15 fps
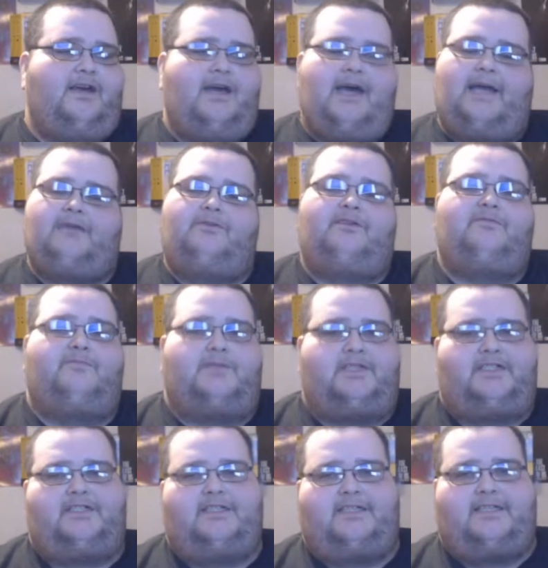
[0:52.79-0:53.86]
I don't have
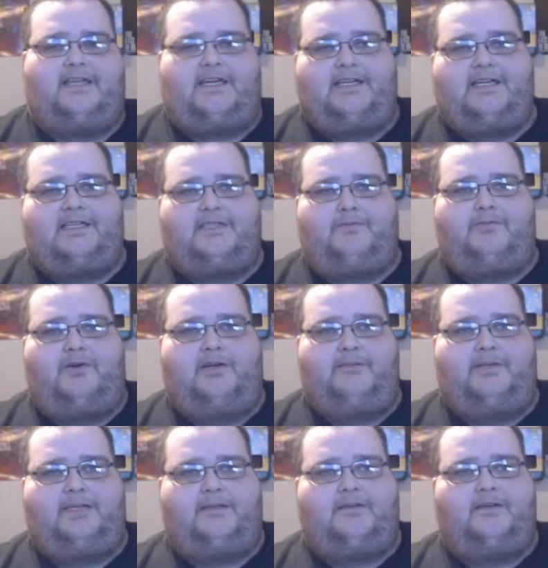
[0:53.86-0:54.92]
much to say in that
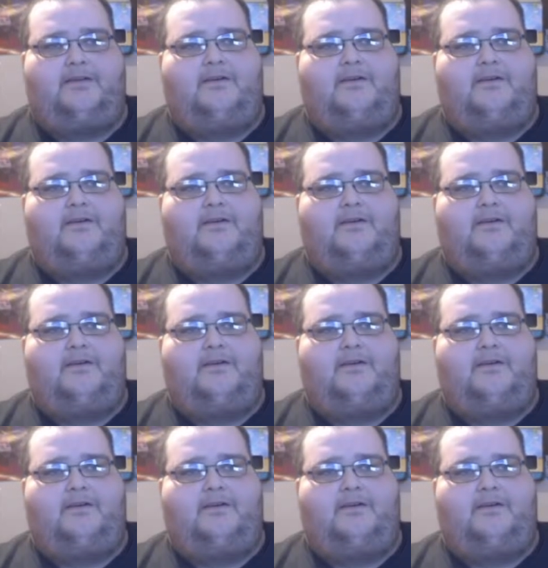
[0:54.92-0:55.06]
department.